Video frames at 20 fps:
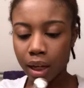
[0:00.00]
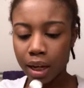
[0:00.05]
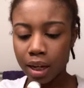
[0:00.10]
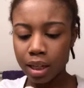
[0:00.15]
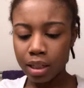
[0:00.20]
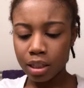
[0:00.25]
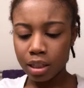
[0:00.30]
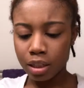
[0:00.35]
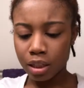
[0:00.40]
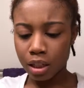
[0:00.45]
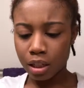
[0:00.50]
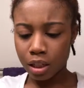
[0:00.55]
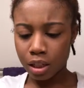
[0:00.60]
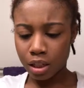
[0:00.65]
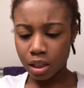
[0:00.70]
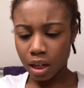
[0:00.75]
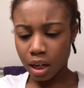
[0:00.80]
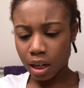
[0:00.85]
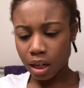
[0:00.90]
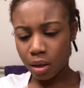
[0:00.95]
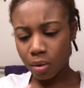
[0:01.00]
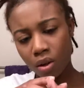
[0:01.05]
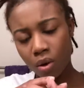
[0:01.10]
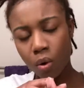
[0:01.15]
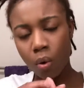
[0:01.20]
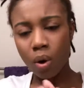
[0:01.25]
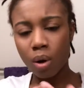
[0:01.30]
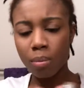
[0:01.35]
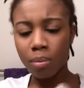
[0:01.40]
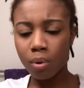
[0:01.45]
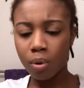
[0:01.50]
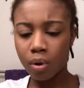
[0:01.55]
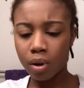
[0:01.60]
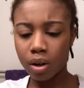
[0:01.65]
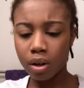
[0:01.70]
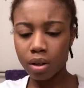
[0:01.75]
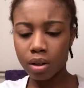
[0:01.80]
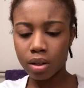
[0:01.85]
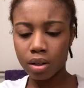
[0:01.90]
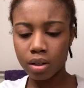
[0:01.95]
And it's just in the shade On
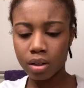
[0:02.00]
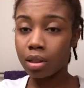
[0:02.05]
Board.